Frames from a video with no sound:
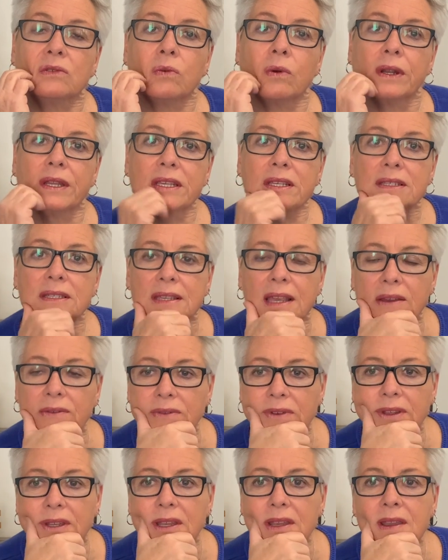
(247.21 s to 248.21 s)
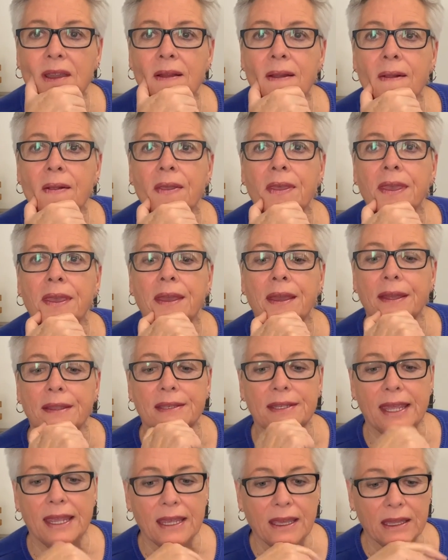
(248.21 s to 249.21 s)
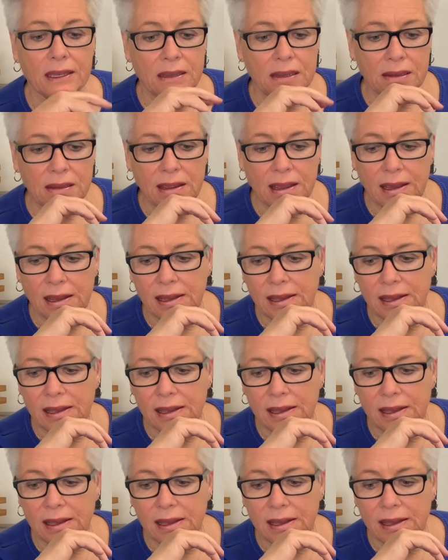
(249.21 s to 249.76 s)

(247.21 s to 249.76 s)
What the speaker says: 27, Dan,